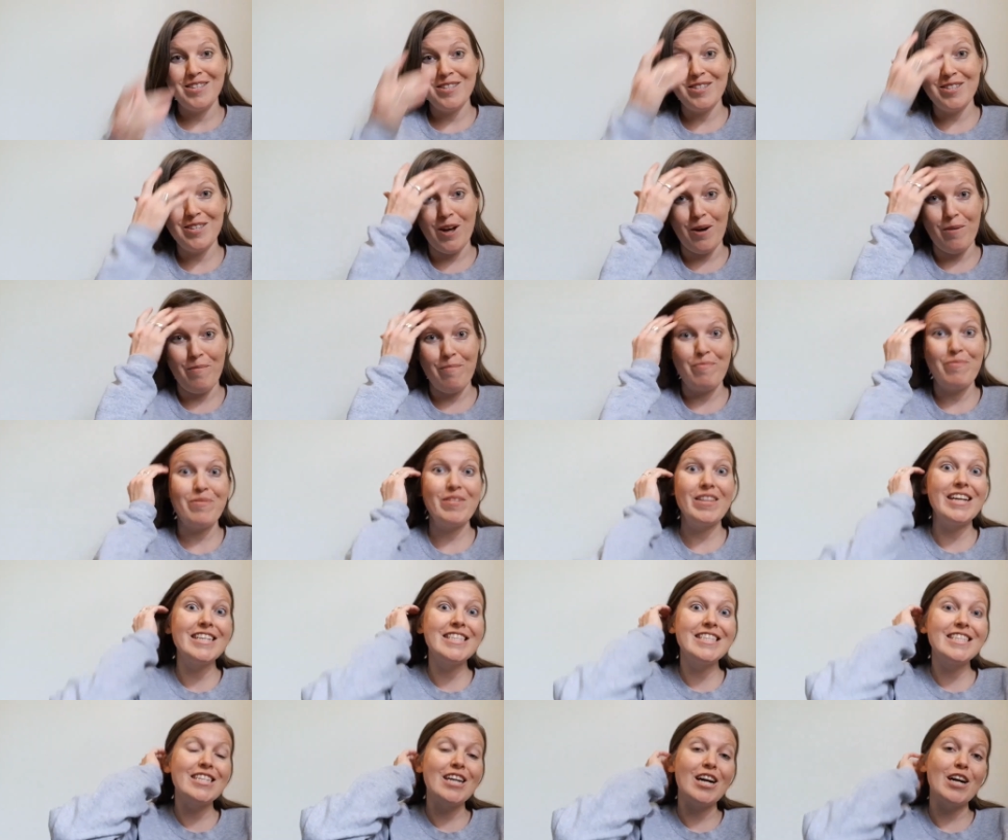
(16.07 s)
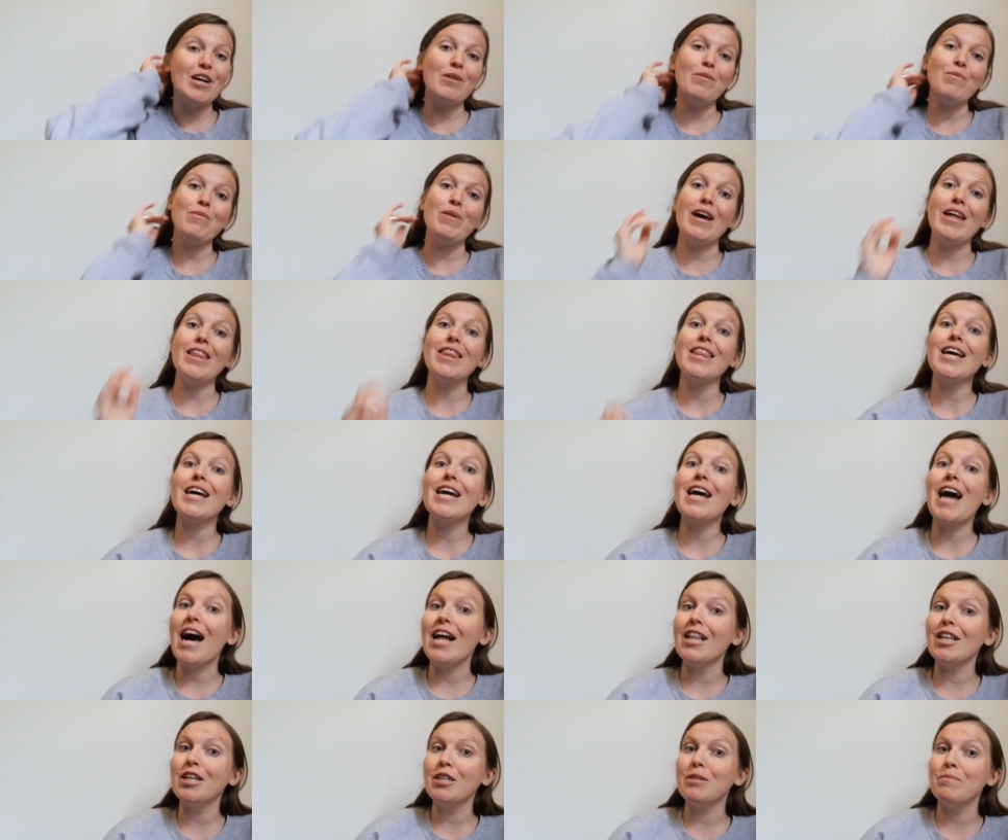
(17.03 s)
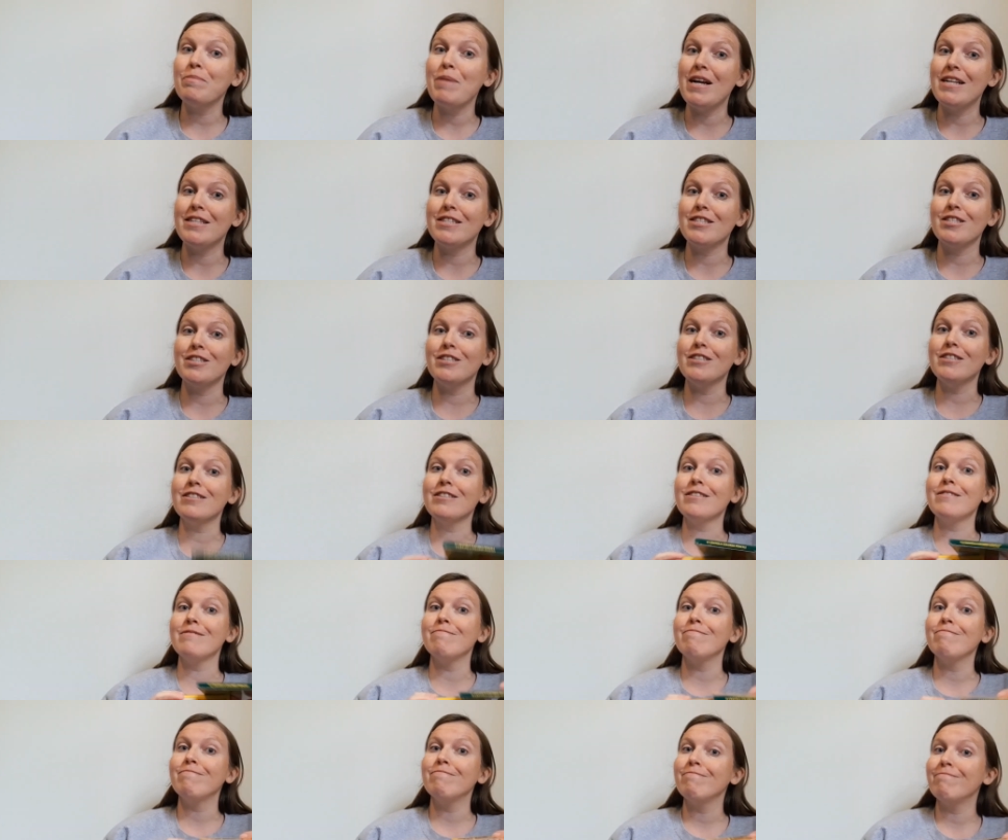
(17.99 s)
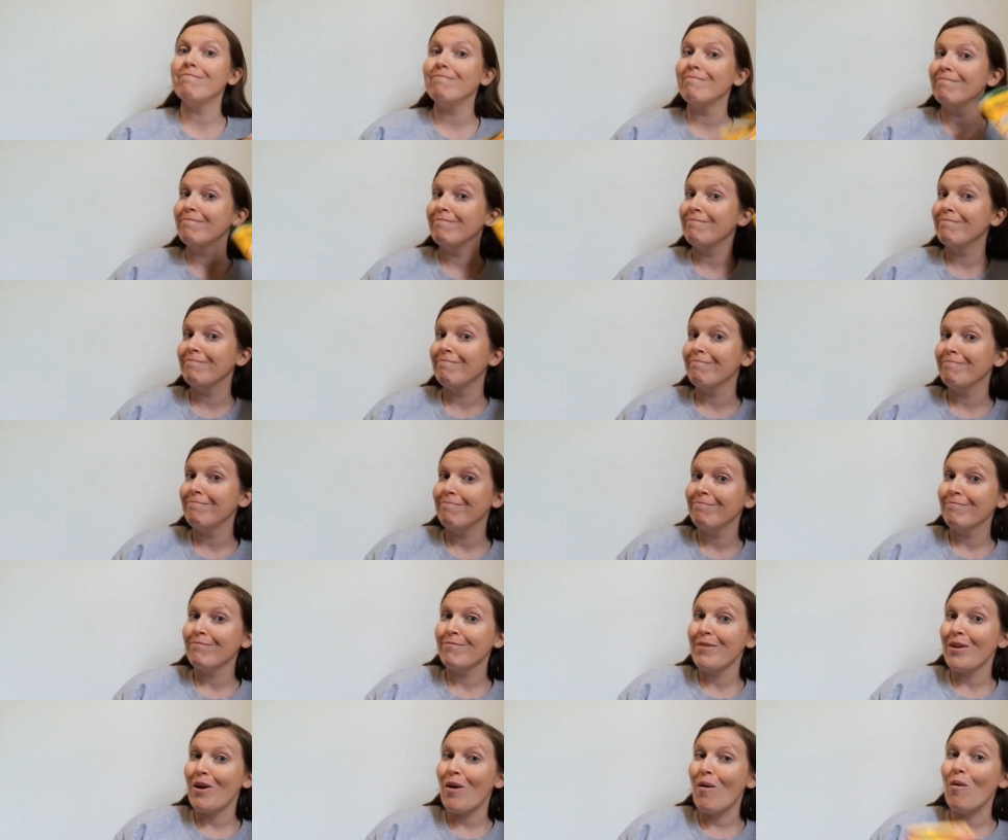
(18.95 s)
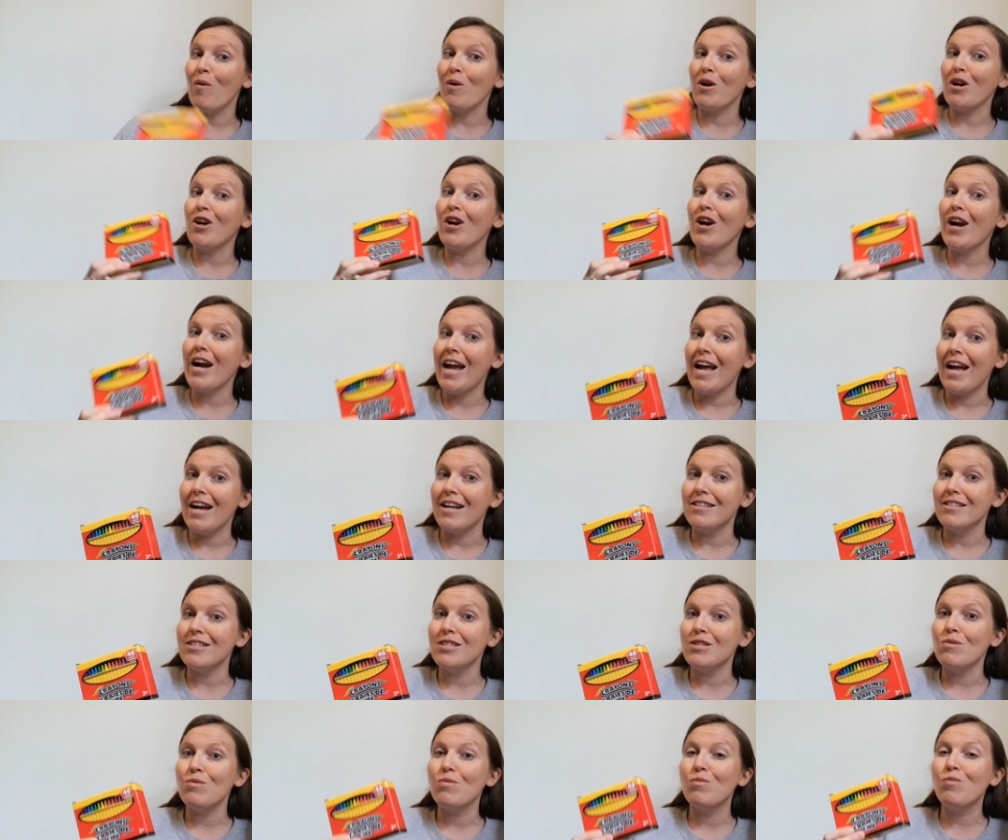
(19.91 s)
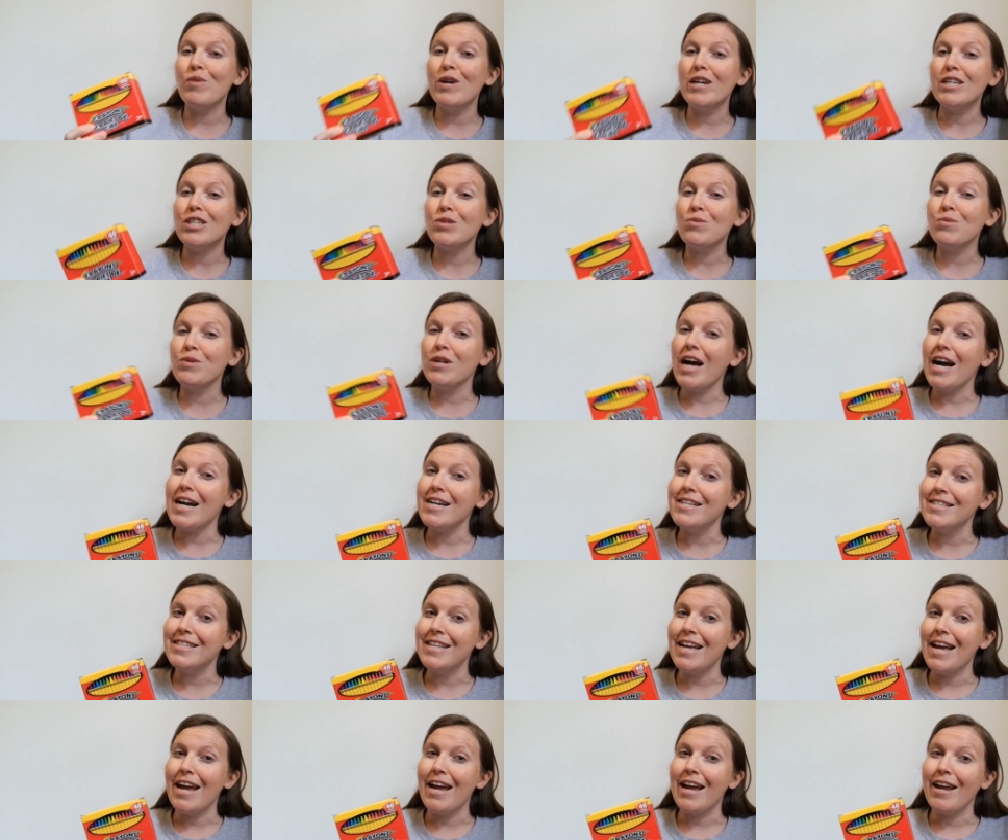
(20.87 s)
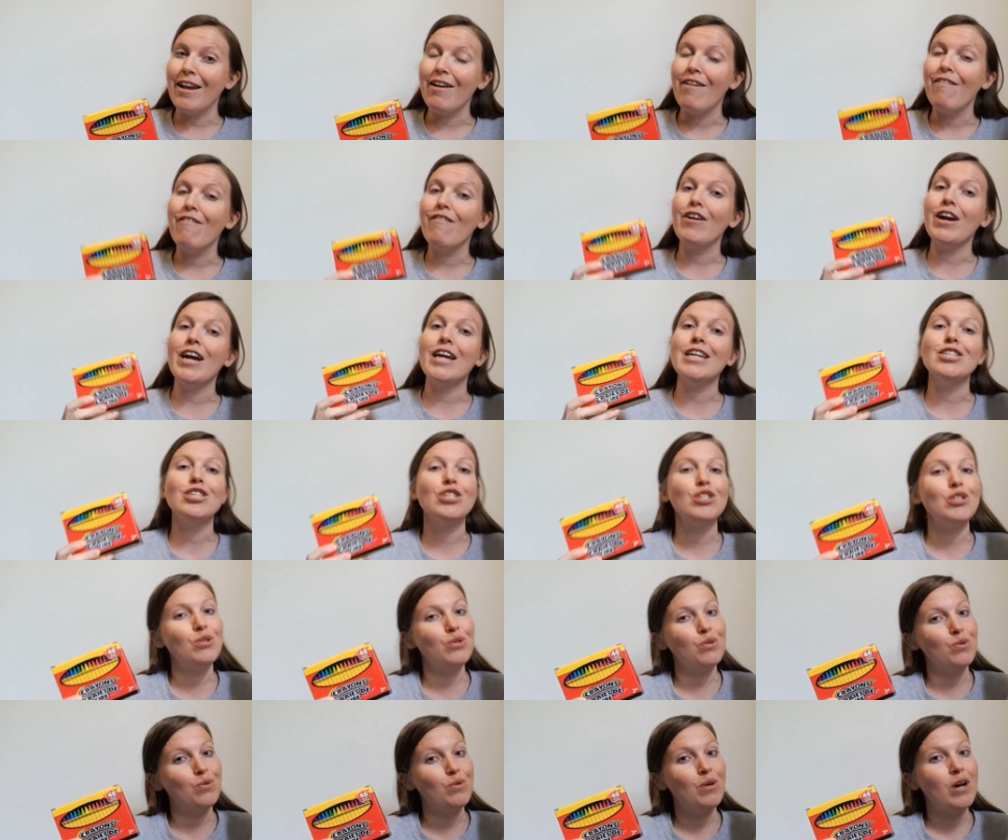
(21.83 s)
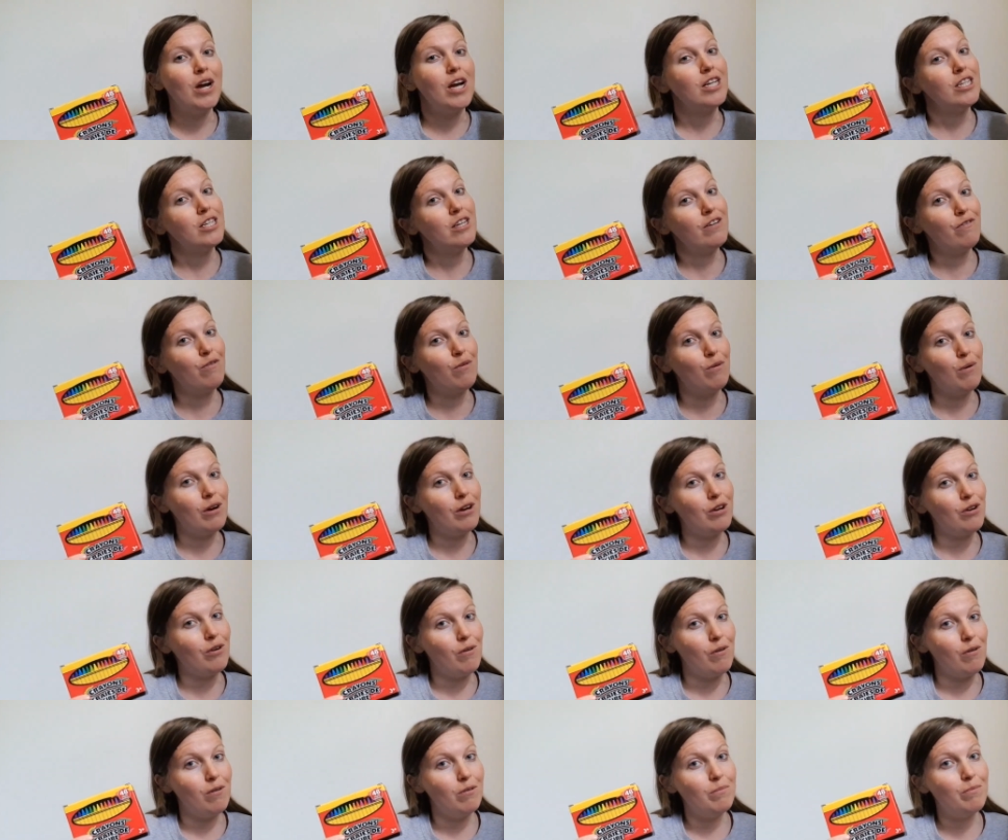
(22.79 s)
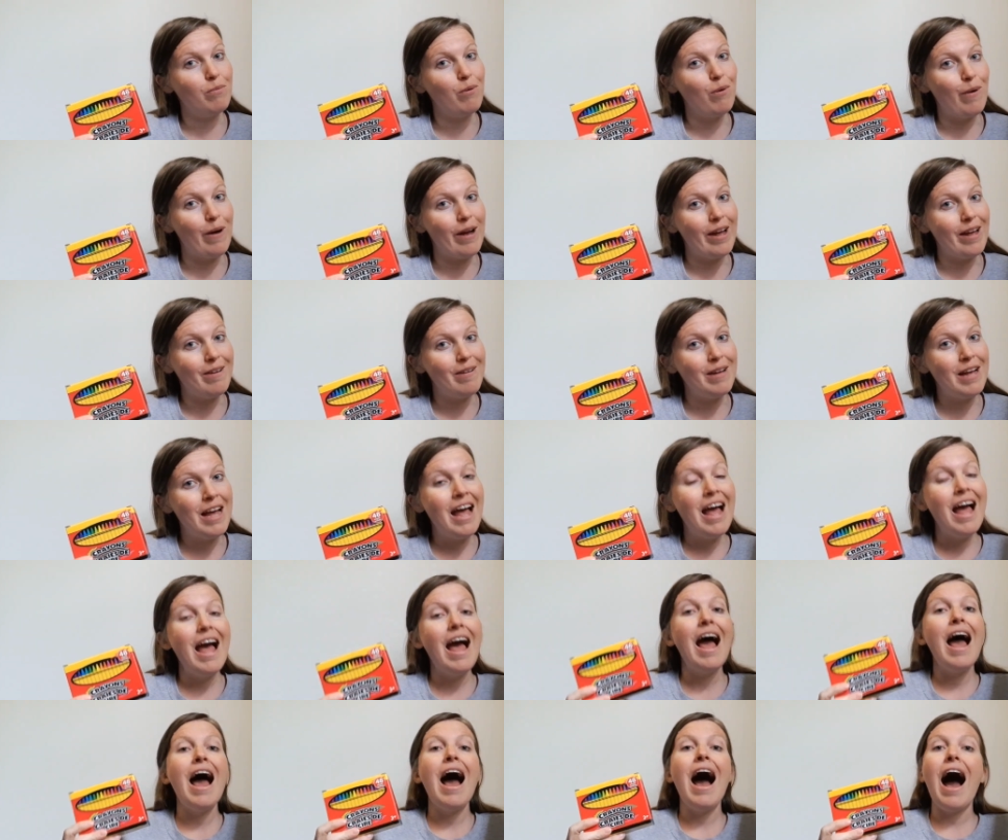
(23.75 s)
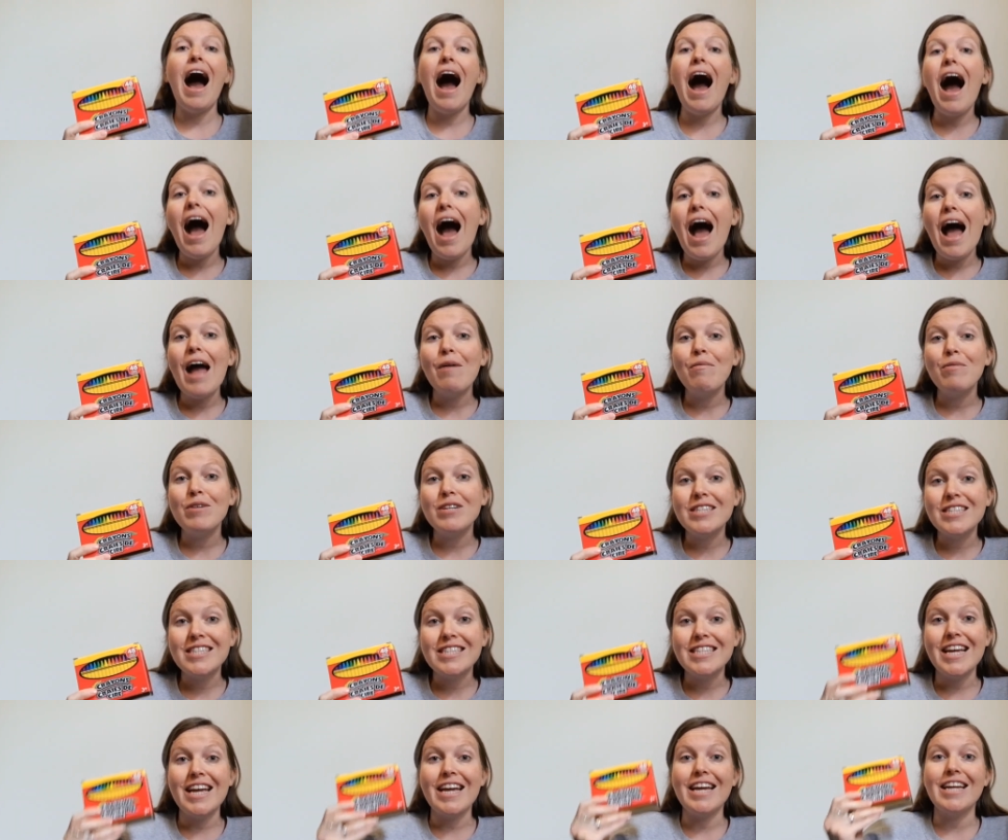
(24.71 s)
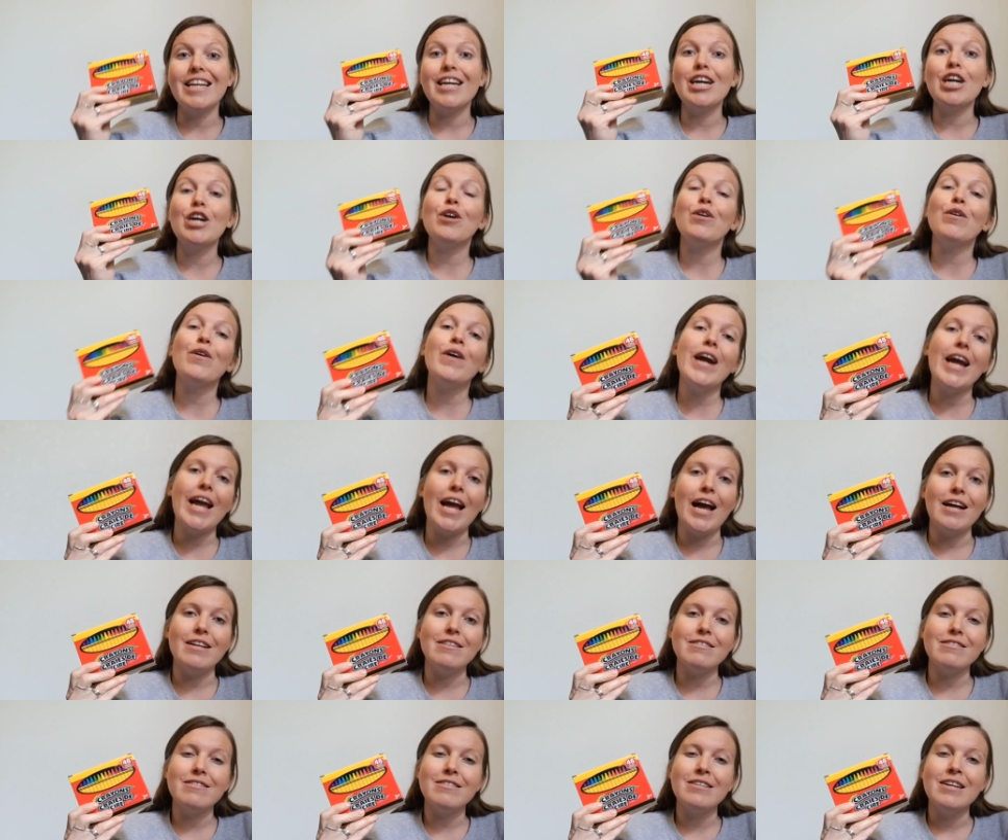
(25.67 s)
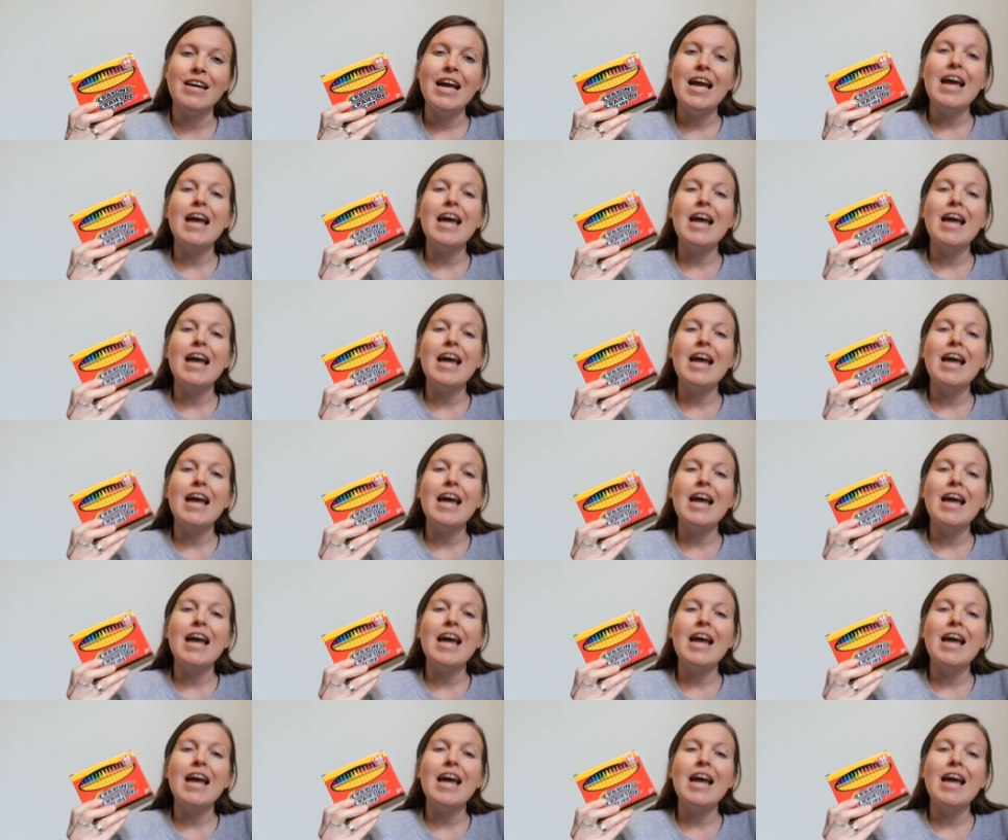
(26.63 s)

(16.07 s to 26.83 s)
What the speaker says: So let's start with colored pencils or crayons. Which would I send for a 2 to 4-year-old boy? I would send crayons.